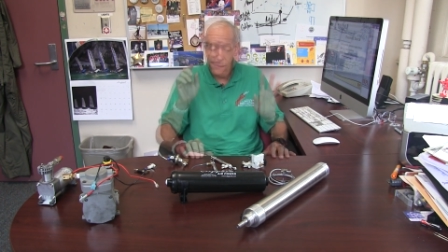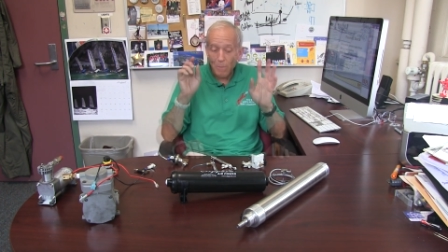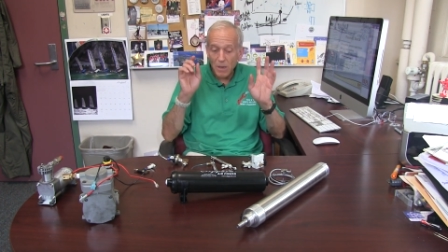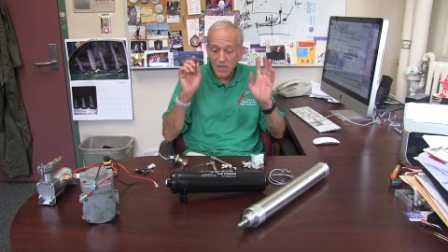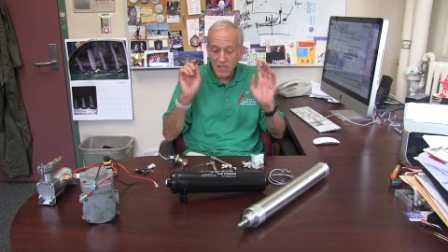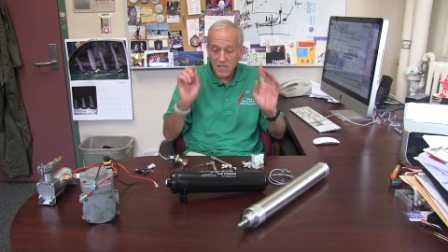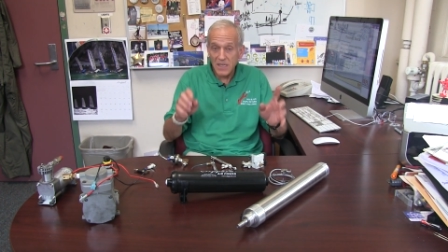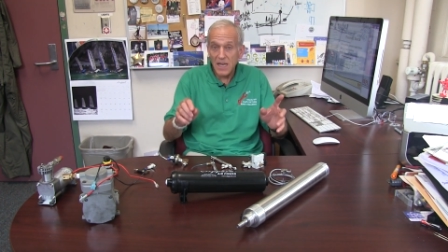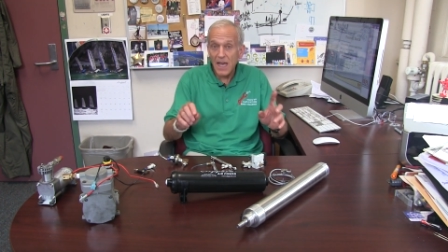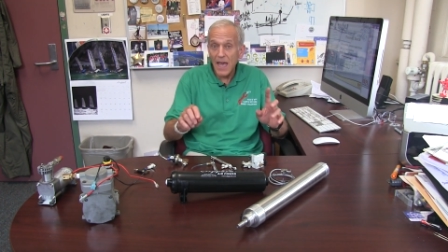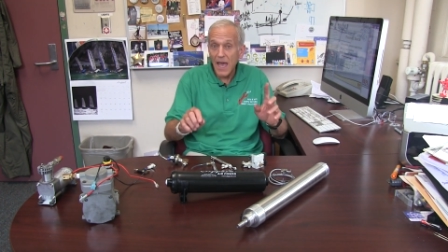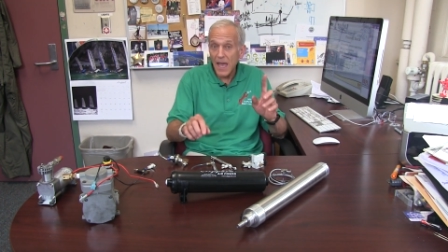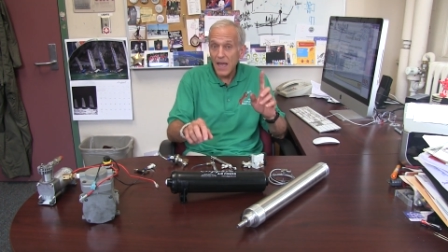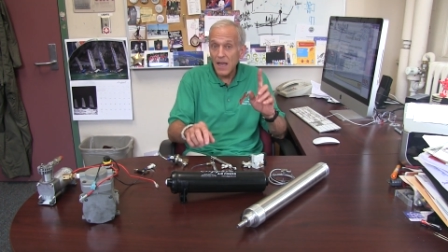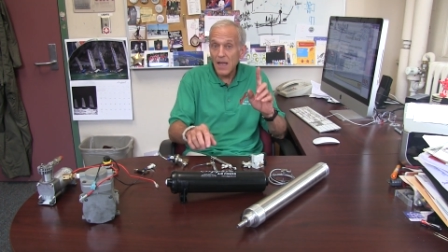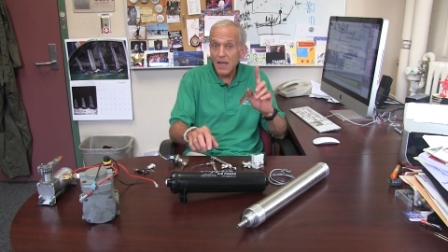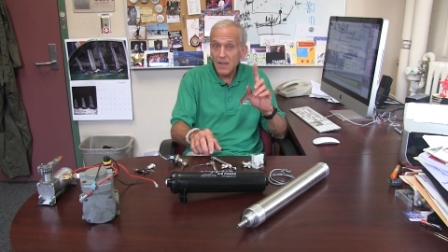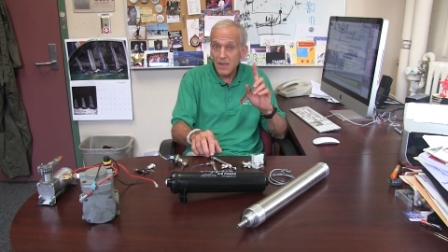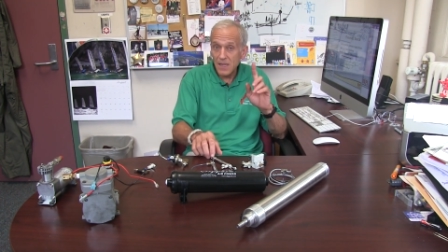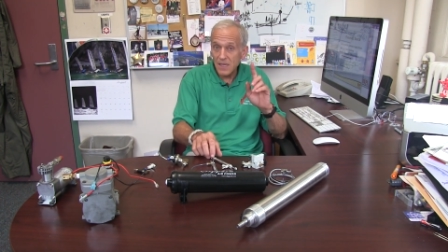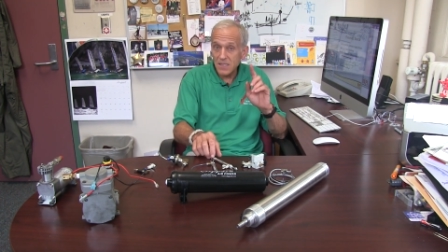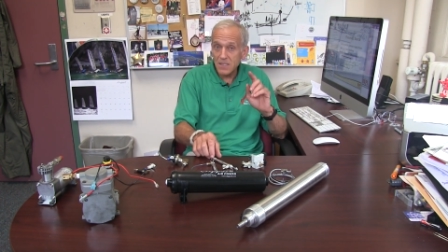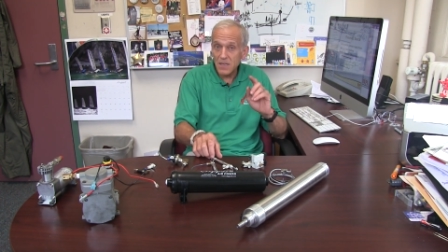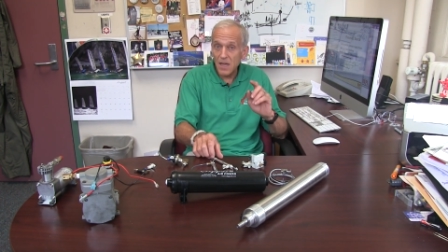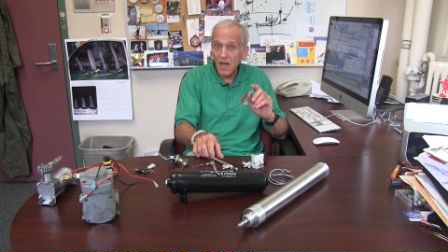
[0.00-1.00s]
But today,
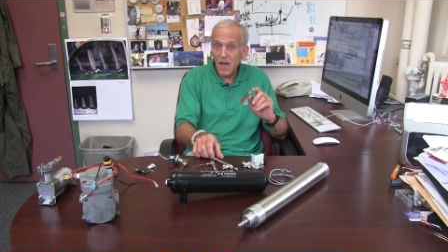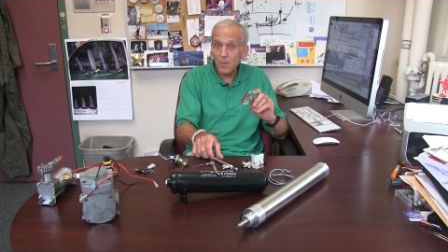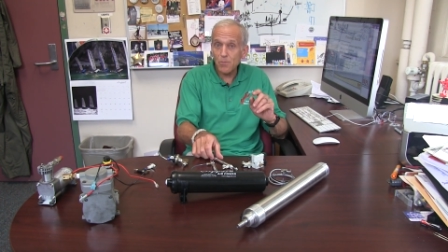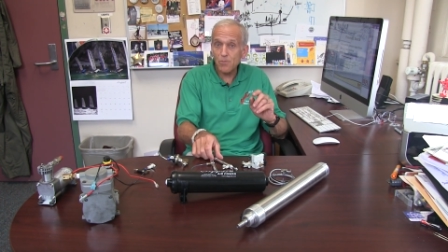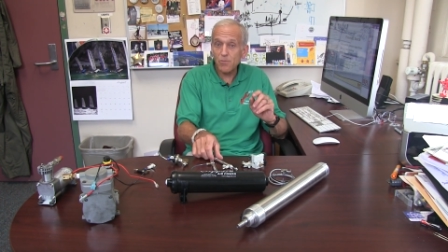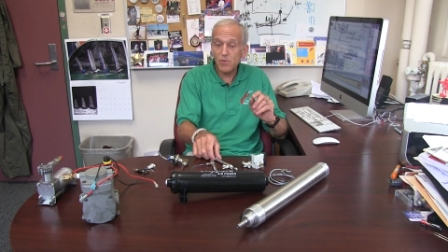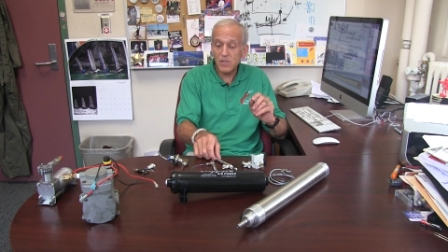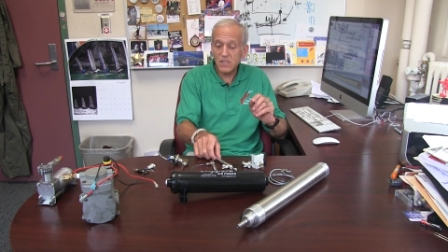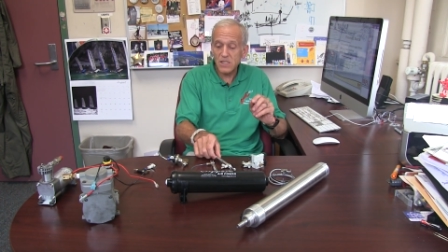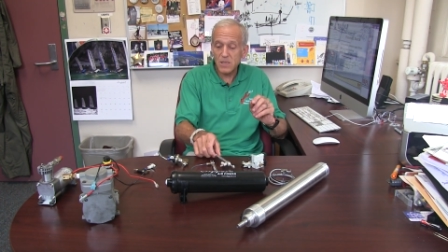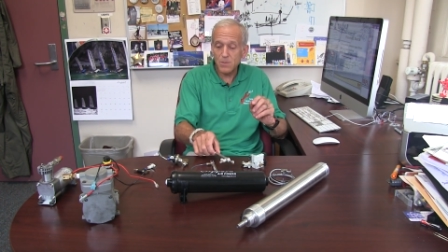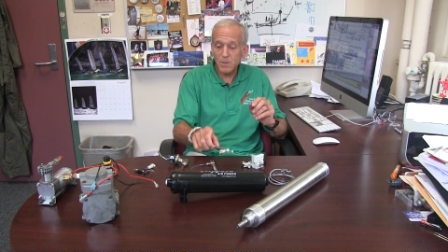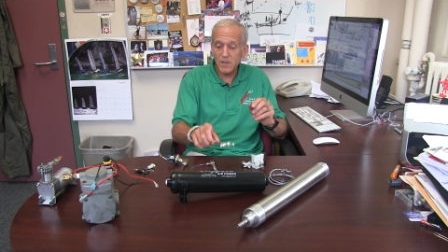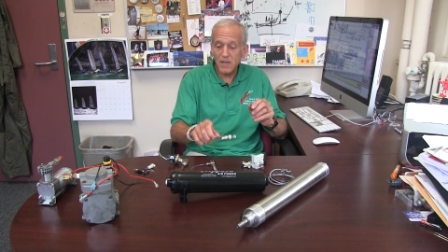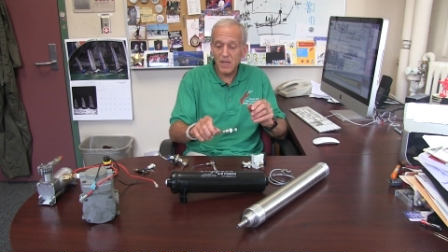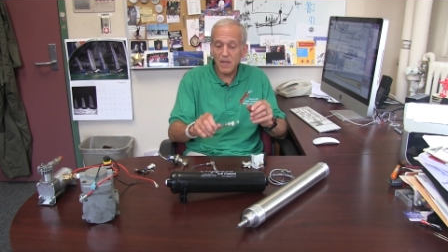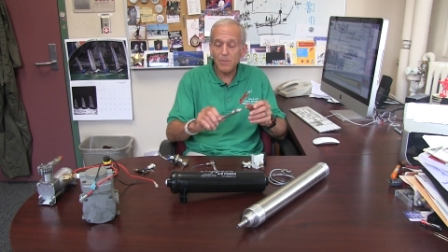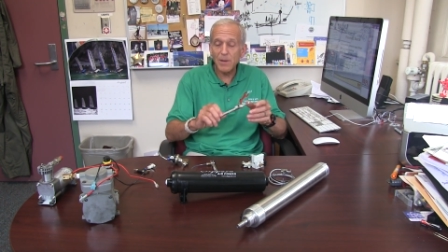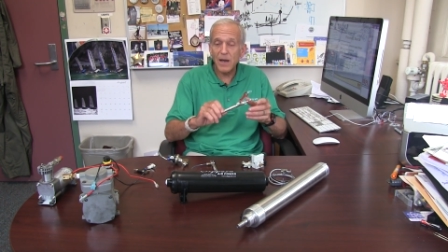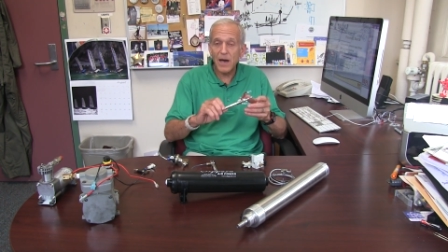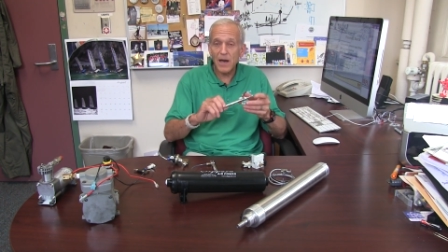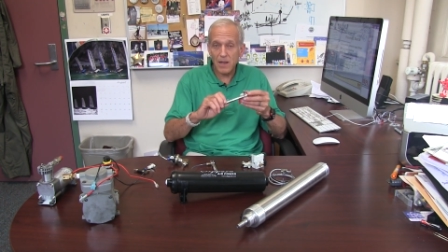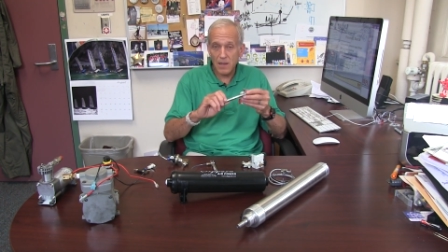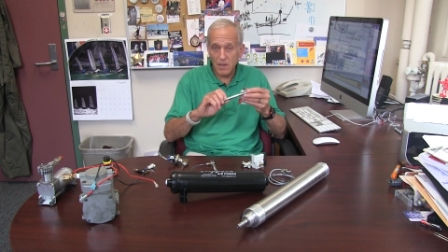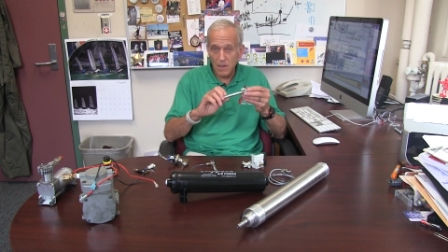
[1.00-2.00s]
let's talk principally
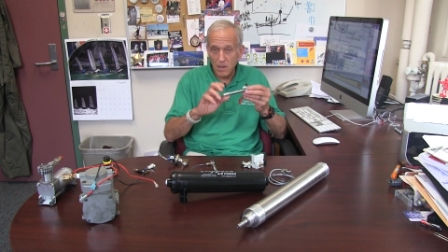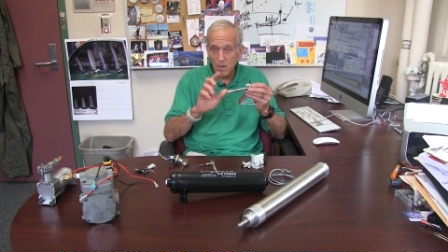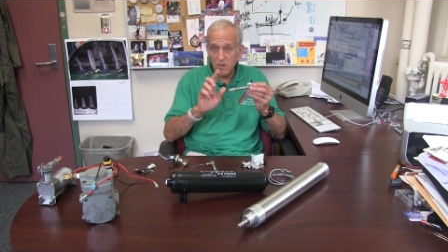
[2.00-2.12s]
about